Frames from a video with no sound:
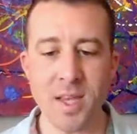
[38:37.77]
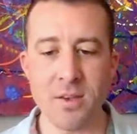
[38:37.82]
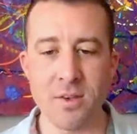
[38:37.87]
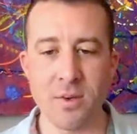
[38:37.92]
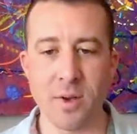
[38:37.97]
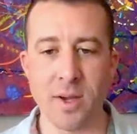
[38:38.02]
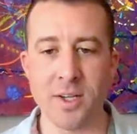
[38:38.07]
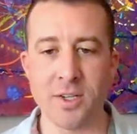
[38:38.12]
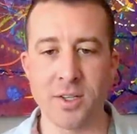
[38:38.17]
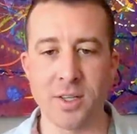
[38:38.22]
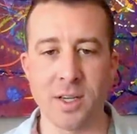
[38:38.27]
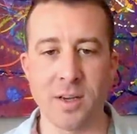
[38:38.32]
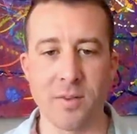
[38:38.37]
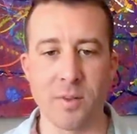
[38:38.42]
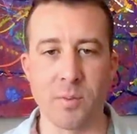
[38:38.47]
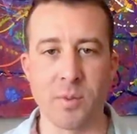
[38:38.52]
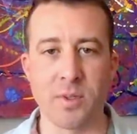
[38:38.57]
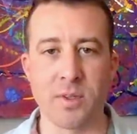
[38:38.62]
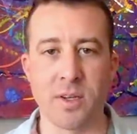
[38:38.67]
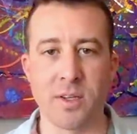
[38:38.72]
You actually
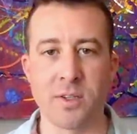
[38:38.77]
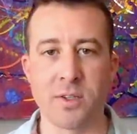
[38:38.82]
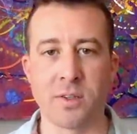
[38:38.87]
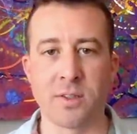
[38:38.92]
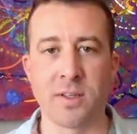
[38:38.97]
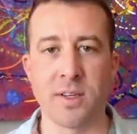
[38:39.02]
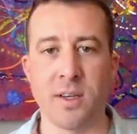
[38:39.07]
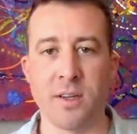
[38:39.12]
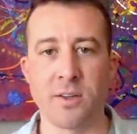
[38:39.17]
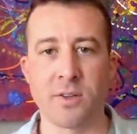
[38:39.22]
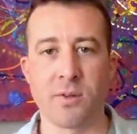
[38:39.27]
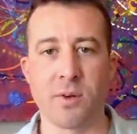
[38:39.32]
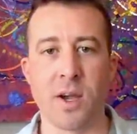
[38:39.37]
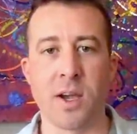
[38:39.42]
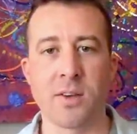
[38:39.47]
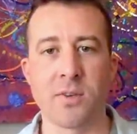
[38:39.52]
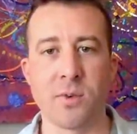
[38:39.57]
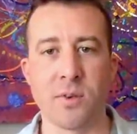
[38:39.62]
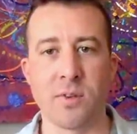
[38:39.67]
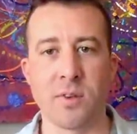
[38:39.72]
have the potential to
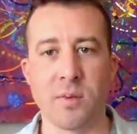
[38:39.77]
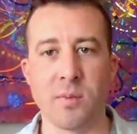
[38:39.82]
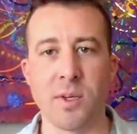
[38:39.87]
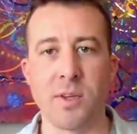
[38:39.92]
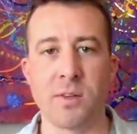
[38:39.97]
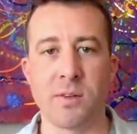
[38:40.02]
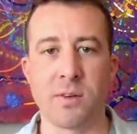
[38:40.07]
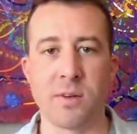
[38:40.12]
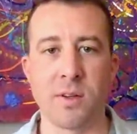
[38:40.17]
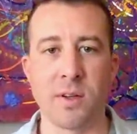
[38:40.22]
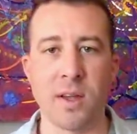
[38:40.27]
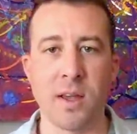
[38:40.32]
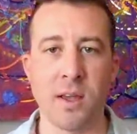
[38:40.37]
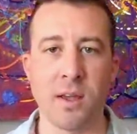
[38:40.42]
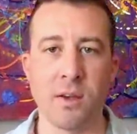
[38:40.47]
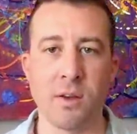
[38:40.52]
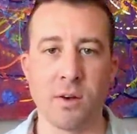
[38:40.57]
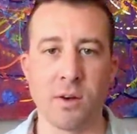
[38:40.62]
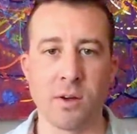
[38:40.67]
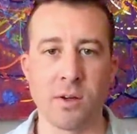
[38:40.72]
interact with them either in
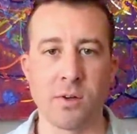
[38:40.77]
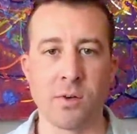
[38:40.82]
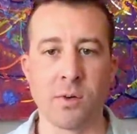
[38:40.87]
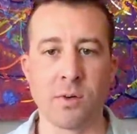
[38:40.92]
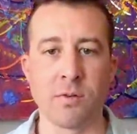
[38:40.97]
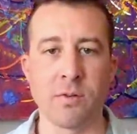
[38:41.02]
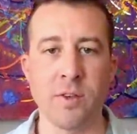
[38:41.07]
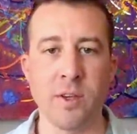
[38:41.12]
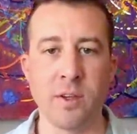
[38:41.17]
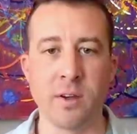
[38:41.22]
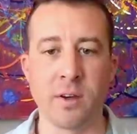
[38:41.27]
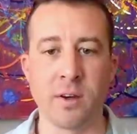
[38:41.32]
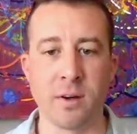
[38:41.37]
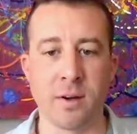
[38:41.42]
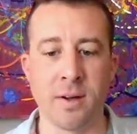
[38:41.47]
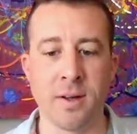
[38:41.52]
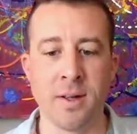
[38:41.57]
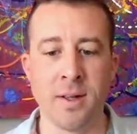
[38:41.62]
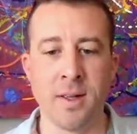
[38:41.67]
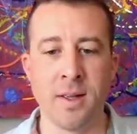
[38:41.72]
AR or
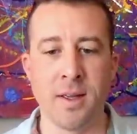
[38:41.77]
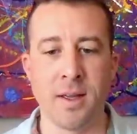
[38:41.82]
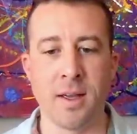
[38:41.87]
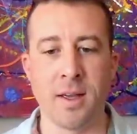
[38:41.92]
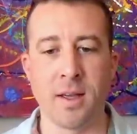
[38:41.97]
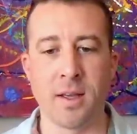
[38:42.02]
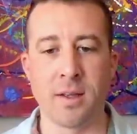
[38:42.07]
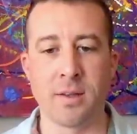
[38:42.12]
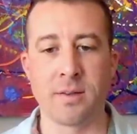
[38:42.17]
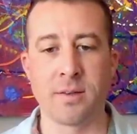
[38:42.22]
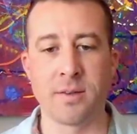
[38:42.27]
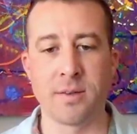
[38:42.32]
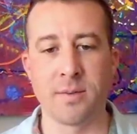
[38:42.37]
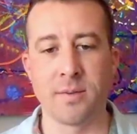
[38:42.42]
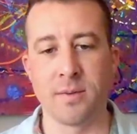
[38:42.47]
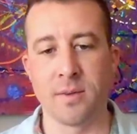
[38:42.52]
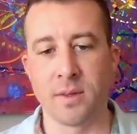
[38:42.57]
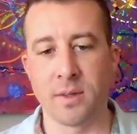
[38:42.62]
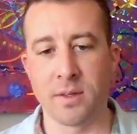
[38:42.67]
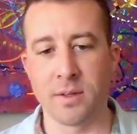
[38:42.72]
VR, and
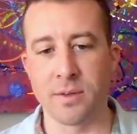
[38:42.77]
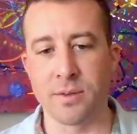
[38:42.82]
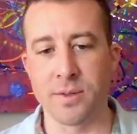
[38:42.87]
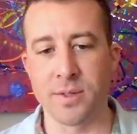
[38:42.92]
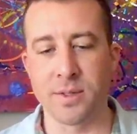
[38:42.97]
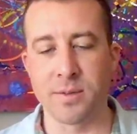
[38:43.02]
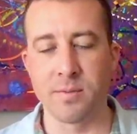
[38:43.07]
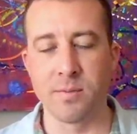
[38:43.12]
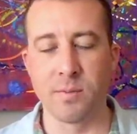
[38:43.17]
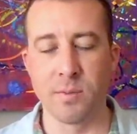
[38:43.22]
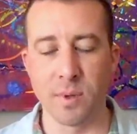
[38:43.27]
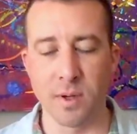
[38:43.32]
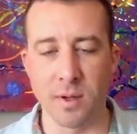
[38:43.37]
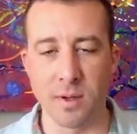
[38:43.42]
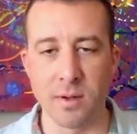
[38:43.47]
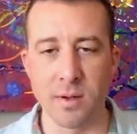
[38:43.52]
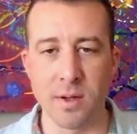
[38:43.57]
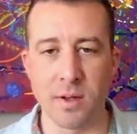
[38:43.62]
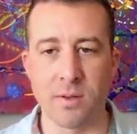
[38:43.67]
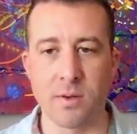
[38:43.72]
there's
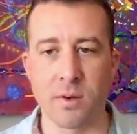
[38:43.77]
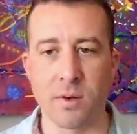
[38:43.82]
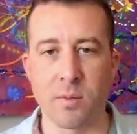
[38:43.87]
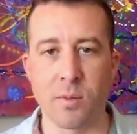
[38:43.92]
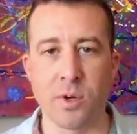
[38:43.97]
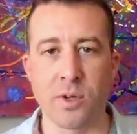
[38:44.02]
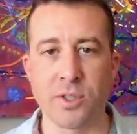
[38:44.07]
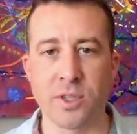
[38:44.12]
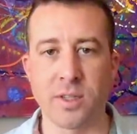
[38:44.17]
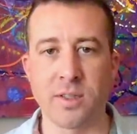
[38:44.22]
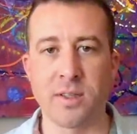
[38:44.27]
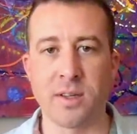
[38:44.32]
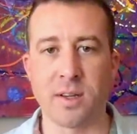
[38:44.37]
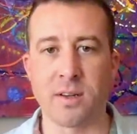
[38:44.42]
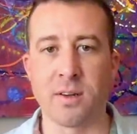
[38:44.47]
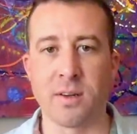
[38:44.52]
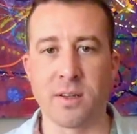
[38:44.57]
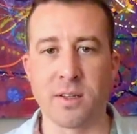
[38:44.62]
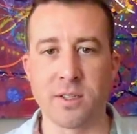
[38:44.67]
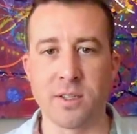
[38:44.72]
another emerging
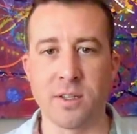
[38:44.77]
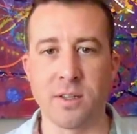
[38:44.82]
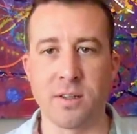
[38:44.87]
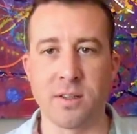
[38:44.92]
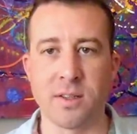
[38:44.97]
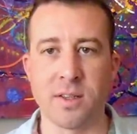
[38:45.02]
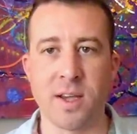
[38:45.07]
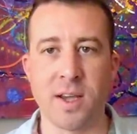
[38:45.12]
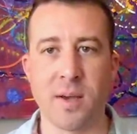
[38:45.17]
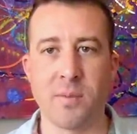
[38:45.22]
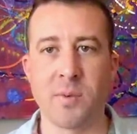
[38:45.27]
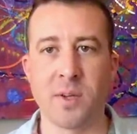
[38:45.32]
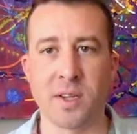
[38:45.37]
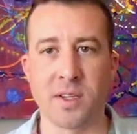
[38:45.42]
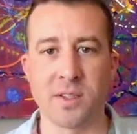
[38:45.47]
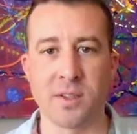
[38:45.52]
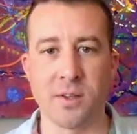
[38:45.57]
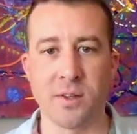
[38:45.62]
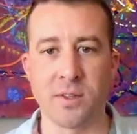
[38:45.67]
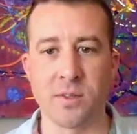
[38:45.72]
technology that is
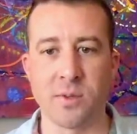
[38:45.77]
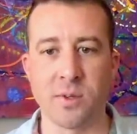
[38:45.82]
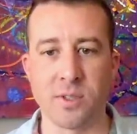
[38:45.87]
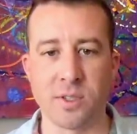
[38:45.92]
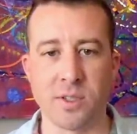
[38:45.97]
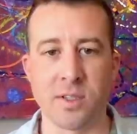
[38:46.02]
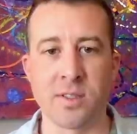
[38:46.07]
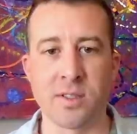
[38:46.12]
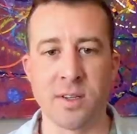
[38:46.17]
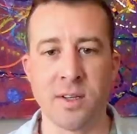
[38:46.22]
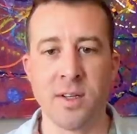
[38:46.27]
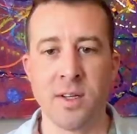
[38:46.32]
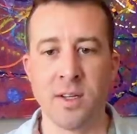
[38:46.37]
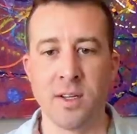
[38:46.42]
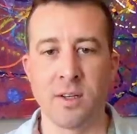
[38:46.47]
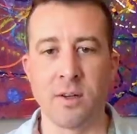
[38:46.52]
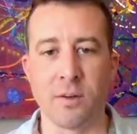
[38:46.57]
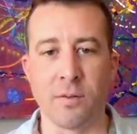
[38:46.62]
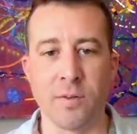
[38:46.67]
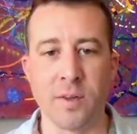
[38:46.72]
haptic suits, which is
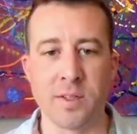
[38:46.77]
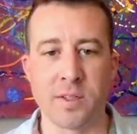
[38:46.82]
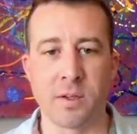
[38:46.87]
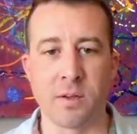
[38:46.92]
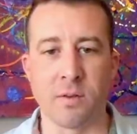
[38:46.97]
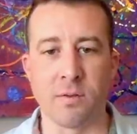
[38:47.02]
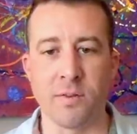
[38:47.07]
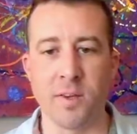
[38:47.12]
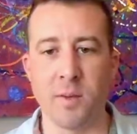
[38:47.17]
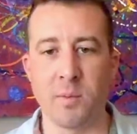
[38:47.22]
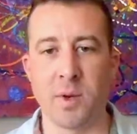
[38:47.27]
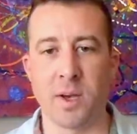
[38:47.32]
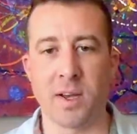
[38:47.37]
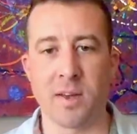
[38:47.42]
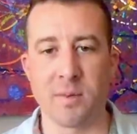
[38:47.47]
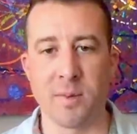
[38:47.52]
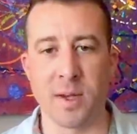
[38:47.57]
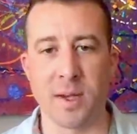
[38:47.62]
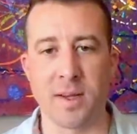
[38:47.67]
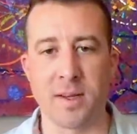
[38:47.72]
you know physical
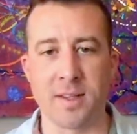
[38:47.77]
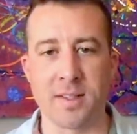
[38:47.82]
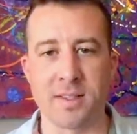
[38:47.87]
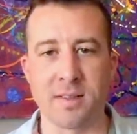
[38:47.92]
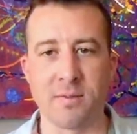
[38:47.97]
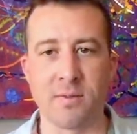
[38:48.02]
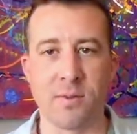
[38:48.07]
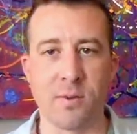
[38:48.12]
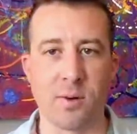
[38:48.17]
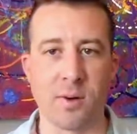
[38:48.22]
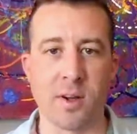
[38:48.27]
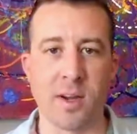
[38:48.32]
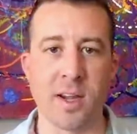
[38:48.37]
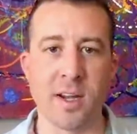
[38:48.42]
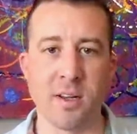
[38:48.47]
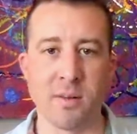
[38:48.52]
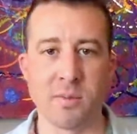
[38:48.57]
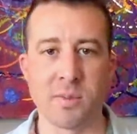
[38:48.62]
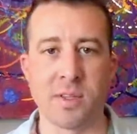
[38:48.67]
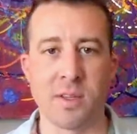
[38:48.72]
feedback mechanism for
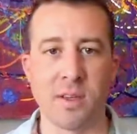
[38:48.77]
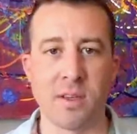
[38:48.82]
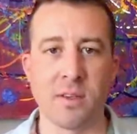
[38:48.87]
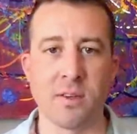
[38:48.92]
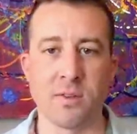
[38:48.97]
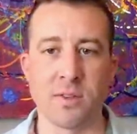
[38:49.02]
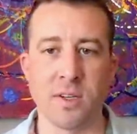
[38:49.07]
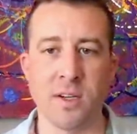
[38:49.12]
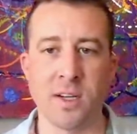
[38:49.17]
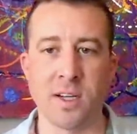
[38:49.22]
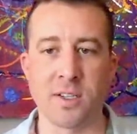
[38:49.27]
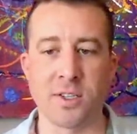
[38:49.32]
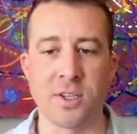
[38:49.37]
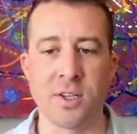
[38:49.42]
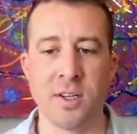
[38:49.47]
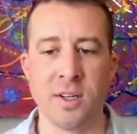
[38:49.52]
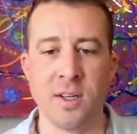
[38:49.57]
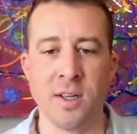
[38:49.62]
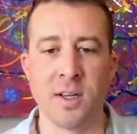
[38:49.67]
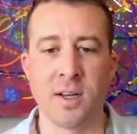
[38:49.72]
items that you
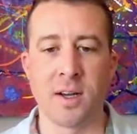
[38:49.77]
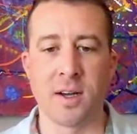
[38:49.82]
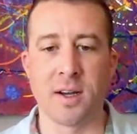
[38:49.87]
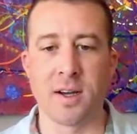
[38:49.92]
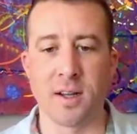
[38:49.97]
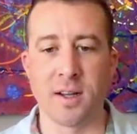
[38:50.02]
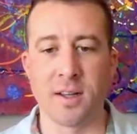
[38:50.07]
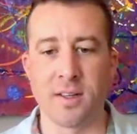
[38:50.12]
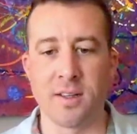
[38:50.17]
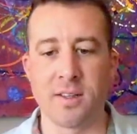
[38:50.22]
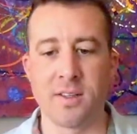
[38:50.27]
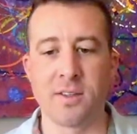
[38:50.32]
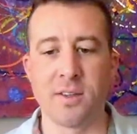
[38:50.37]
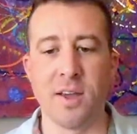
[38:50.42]
touch. Uh,